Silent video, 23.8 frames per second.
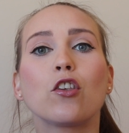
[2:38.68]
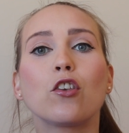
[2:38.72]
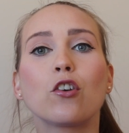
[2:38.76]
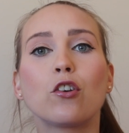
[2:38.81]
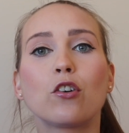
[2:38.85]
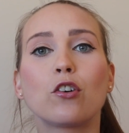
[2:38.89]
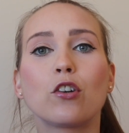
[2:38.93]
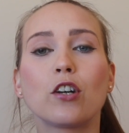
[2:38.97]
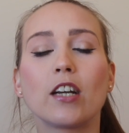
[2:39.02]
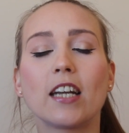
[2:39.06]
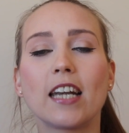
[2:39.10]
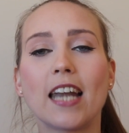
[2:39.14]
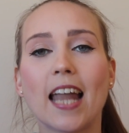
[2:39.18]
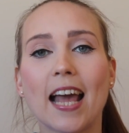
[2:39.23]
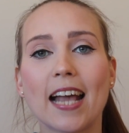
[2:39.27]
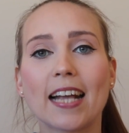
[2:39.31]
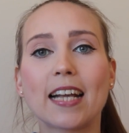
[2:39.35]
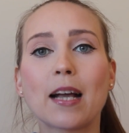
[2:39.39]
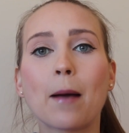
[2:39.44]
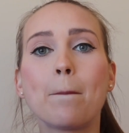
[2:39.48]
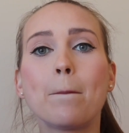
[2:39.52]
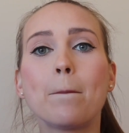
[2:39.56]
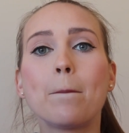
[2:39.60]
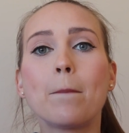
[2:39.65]
Your
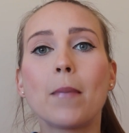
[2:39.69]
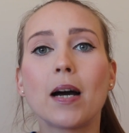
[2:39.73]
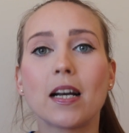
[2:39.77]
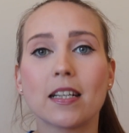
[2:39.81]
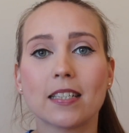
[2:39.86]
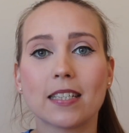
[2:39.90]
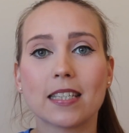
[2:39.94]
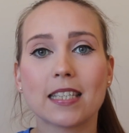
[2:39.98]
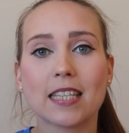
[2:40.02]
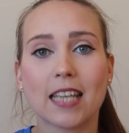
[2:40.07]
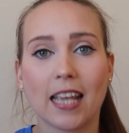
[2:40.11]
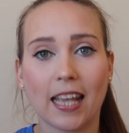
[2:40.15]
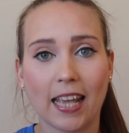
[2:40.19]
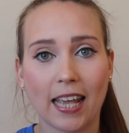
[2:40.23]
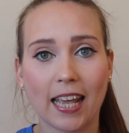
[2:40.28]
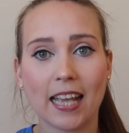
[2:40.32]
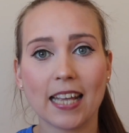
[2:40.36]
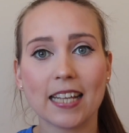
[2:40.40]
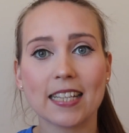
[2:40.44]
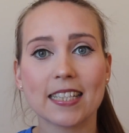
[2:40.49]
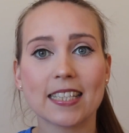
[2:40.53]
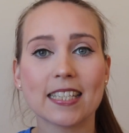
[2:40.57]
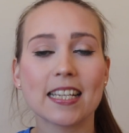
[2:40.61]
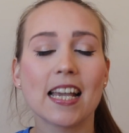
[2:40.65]
leg must
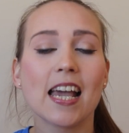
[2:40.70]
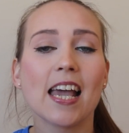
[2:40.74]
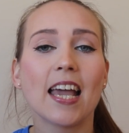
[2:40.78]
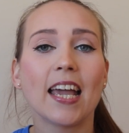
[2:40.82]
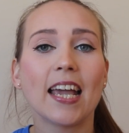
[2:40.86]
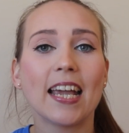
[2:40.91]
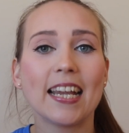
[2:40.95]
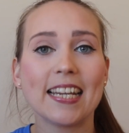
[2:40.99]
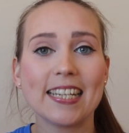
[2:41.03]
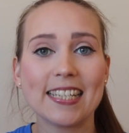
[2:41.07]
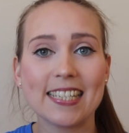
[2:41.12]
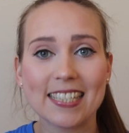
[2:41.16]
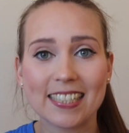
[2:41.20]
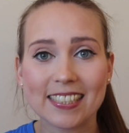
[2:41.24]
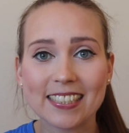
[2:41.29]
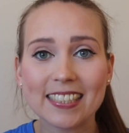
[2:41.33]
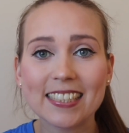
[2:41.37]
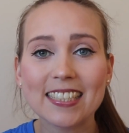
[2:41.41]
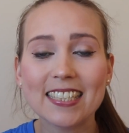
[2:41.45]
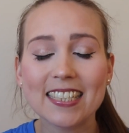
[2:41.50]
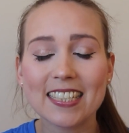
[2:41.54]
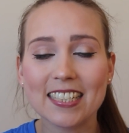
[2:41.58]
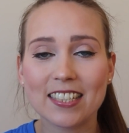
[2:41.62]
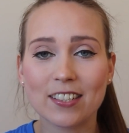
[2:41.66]
hit a
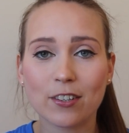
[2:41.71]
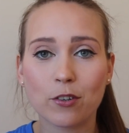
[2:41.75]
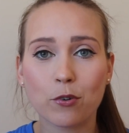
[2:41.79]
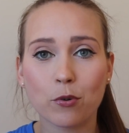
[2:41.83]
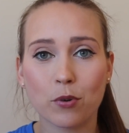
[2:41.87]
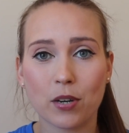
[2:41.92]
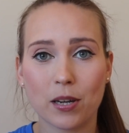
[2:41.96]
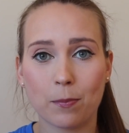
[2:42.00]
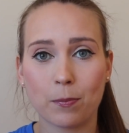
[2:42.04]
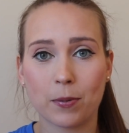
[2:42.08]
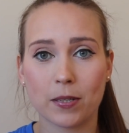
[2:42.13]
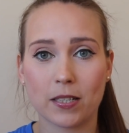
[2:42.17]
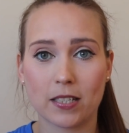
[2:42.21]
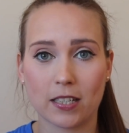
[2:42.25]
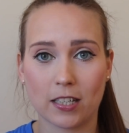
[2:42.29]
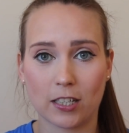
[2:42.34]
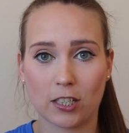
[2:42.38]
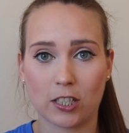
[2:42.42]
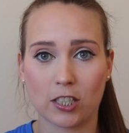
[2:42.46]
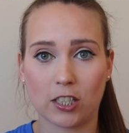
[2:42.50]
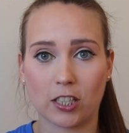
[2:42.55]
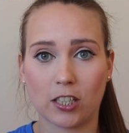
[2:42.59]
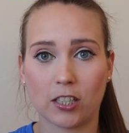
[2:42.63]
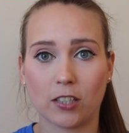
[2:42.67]
90-degree
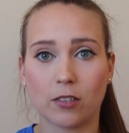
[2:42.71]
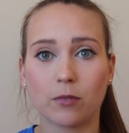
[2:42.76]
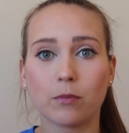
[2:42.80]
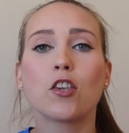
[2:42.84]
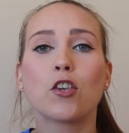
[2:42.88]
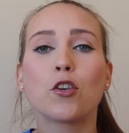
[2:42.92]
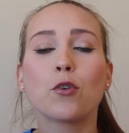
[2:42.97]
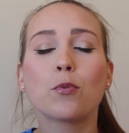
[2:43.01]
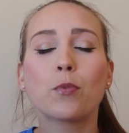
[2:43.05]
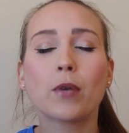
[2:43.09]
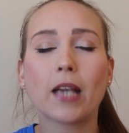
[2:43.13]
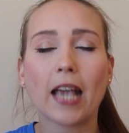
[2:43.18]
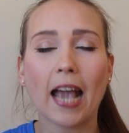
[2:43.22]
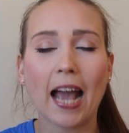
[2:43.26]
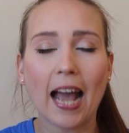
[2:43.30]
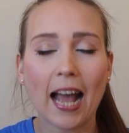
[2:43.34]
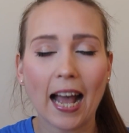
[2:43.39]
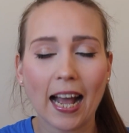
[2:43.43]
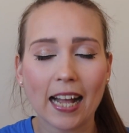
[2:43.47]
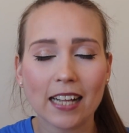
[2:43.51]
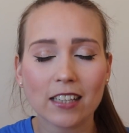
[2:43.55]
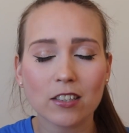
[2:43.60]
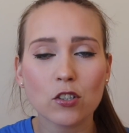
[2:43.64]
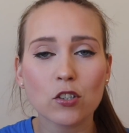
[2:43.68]
position. You
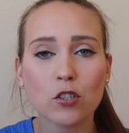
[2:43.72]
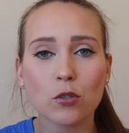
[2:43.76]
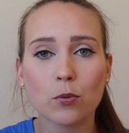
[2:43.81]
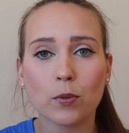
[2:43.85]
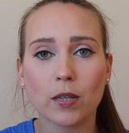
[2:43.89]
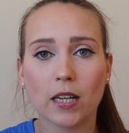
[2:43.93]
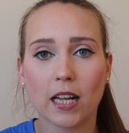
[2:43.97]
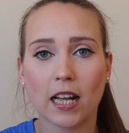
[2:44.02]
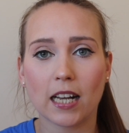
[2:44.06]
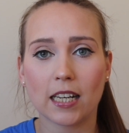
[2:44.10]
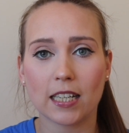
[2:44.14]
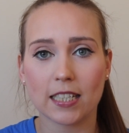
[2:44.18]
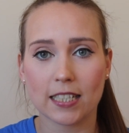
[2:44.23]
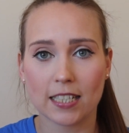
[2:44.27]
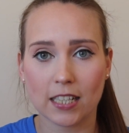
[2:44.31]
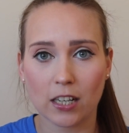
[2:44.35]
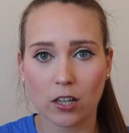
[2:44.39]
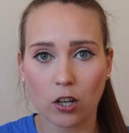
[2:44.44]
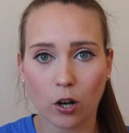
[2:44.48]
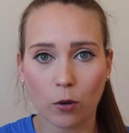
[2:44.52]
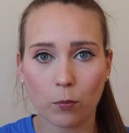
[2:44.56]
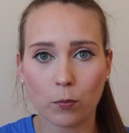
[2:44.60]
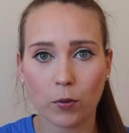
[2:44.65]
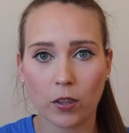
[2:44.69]
can do an à la
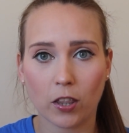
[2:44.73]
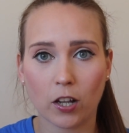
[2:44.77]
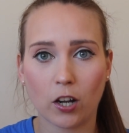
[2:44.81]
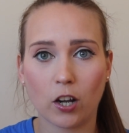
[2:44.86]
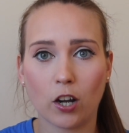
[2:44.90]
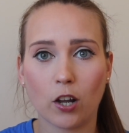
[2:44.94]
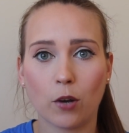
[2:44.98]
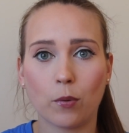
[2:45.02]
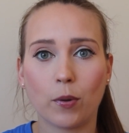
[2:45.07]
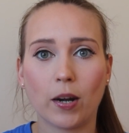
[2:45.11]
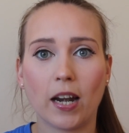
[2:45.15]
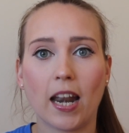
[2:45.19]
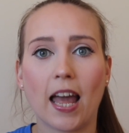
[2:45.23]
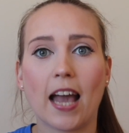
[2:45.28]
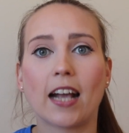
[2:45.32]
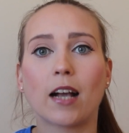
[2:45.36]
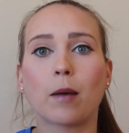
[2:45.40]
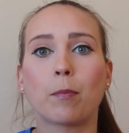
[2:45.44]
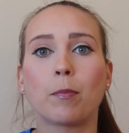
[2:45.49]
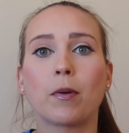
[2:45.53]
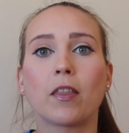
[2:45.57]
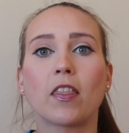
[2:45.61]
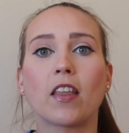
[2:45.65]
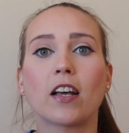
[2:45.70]
seconde with a lower
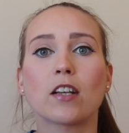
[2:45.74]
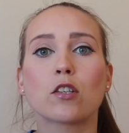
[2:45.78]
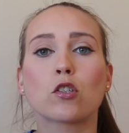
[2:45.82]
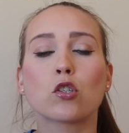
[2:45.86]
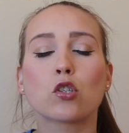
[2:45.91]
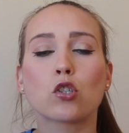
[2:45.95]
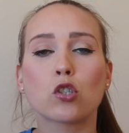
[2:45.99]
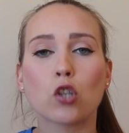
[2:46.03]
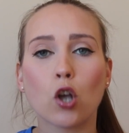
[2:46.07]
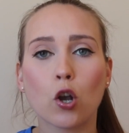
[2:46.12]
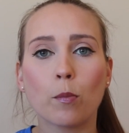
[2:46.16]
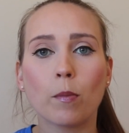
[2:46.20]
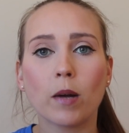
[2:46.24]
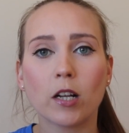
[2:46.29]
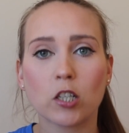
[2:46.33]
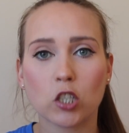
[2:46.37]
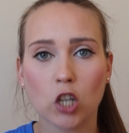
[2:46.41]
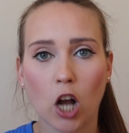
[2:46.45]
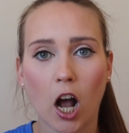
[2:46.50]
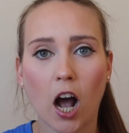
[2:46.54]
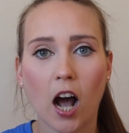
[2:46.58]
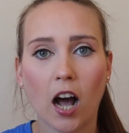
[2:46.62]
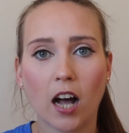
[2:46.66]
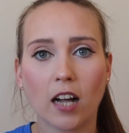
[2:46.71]
leg, but they're so
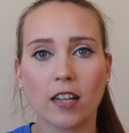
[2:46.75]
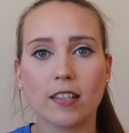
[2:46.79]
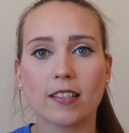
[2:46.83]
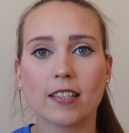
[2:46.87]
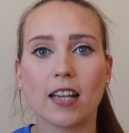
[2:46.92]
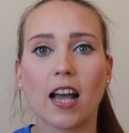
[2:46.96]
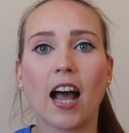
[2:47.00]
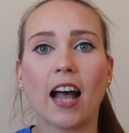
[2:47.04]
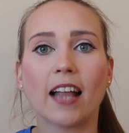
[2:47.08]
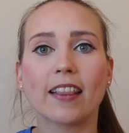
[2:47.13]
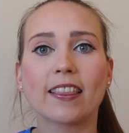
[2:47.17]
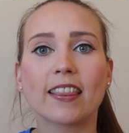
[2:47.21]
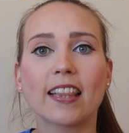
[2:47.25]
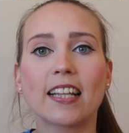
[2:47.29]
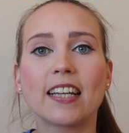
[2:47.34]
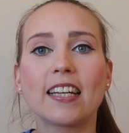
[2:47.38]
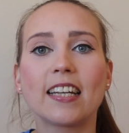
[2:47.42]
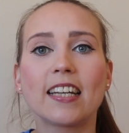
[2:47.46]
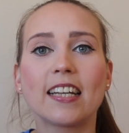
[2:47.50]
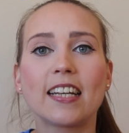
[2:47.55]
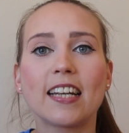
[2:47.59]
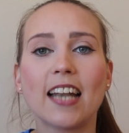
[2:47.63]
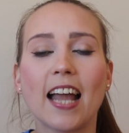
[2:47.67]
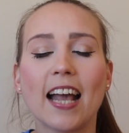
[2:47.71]
much harder, and
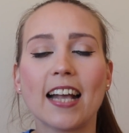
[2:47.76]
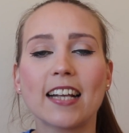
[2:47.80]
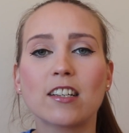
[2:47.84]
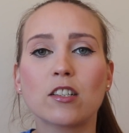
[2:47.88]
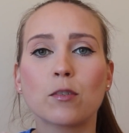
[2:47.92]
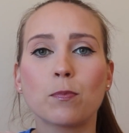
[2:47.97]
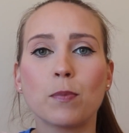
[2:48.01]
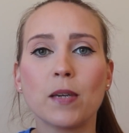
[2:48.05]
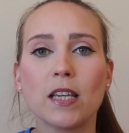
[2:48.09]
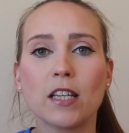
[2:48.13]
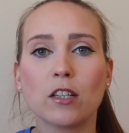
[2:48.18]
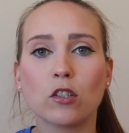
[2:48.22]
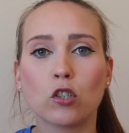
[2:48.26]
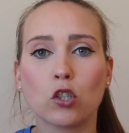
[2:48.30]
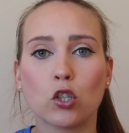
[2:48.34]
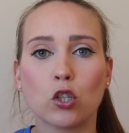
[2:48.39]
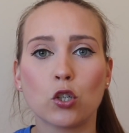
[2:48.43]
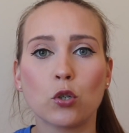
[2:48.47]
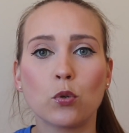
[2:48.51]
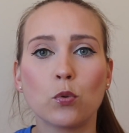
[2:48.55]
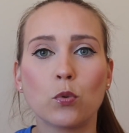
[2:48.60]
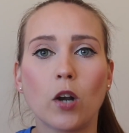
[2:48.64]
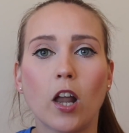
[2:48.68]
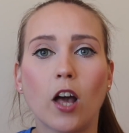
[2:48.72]
the legs being
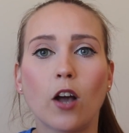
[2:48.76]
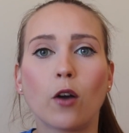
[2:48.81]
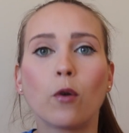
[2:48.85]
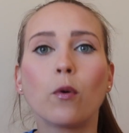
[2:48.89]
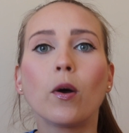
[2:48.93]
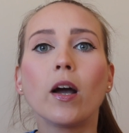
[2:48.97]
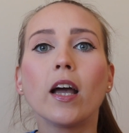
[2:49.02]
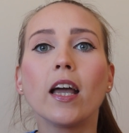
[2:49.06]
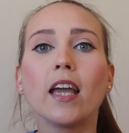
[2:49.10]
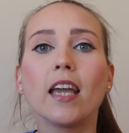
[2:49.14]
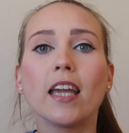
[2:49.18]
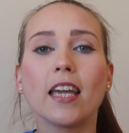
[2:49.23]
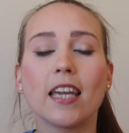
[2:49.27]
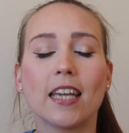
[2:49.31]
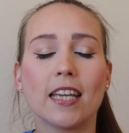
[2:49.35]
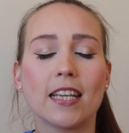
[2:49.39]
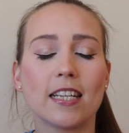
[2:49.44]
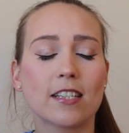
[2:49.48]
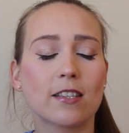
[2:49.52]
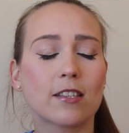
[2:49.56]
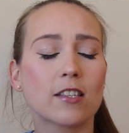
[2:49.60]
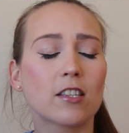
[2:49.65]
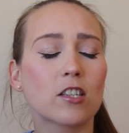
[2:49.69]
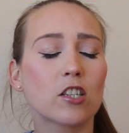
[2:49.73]
too low
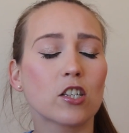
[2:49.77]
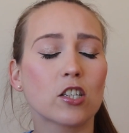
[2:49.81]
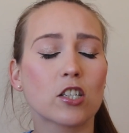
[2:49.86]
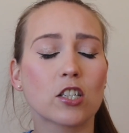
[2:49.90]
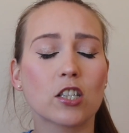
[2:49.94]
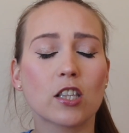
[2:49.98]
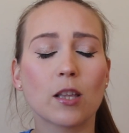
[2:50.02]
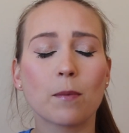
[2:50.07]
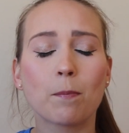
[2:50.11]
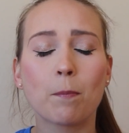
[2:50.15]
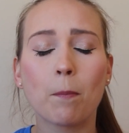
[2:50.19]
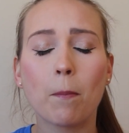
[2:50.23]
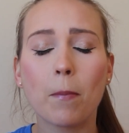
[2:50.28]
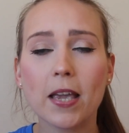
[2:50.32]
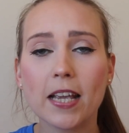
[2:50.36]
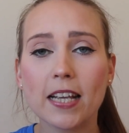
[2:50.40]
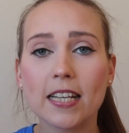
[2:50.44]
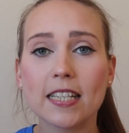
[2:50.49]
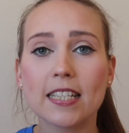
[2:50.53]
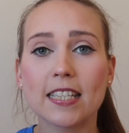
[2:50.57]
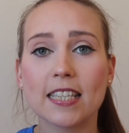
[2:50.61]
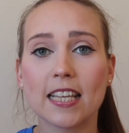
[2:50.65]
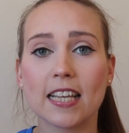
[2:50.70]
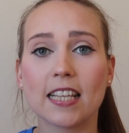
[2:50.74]
is just the
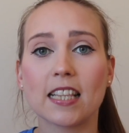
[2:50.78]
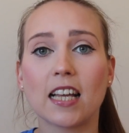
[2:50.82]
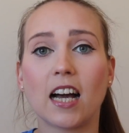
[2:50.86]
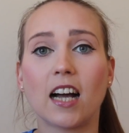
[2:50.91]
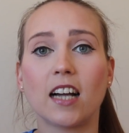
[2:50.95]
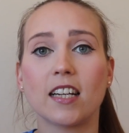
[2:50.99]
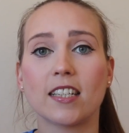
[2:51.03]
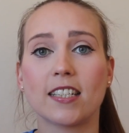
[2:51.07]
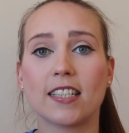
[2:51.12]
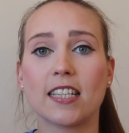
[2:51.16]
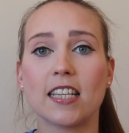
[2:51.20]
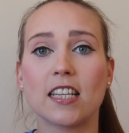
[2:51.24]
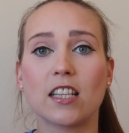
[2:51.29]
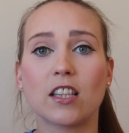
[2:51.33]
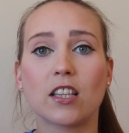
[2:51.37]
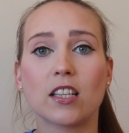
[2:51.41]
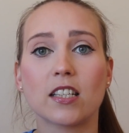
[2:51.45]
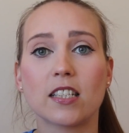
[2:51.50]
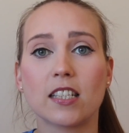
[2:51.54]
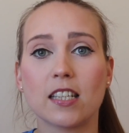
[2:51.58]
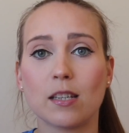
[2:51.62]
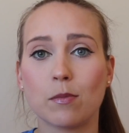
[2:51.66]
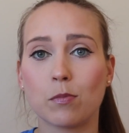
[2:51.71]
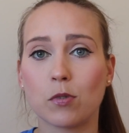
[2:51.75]
biggest thing that I see
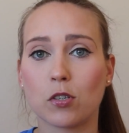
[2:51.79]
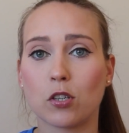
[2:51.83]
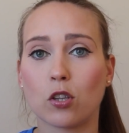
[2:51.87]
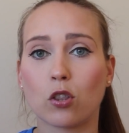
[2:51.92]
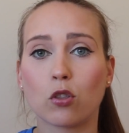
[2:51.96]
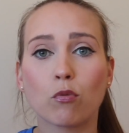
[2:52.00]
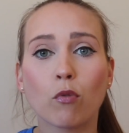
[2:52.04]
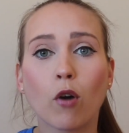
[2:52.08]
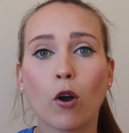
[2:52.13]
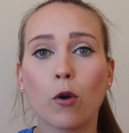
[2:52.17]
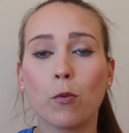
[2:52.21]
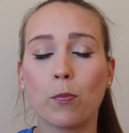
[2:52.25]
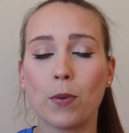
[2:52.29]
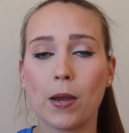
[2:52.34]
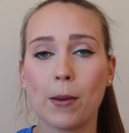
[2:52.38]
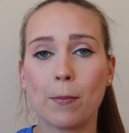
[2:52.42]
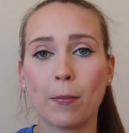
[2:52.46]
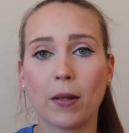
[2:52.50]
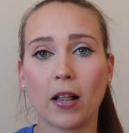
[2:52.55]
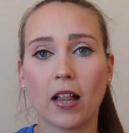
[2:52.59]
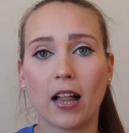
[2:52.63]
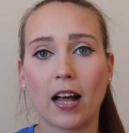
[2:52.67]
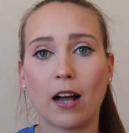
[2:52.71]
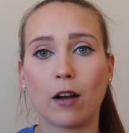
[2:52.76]
that seems to throw
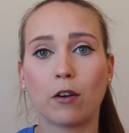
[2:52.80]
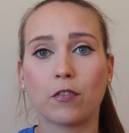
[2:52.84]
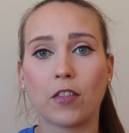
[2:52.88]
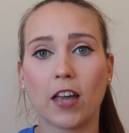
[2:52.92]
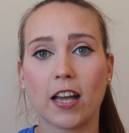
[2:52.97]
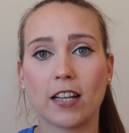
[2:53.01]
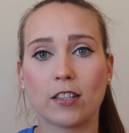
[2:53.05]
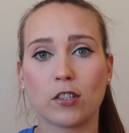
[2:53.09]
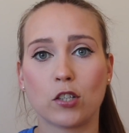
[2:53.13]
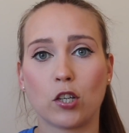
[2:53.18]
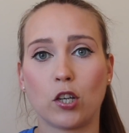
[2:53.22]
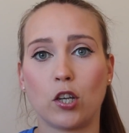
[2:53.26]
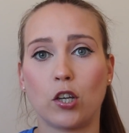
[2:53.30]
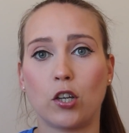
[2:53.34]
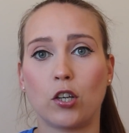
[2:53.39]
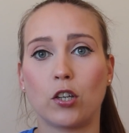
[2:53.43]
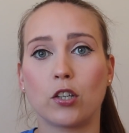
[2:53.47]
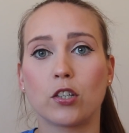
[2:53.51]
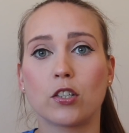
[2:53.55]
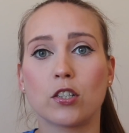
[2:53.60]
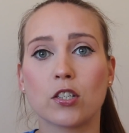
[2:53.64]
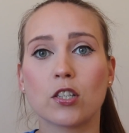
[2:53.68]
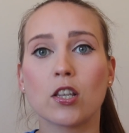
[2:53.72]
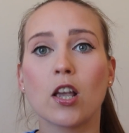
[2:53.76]
people out of their
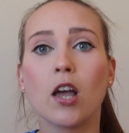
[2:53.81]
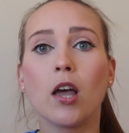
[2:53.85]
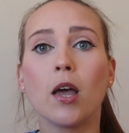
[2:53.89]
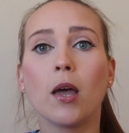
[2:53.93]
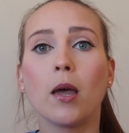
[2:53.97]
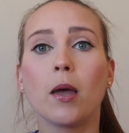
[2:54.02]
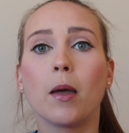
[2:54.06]
turns.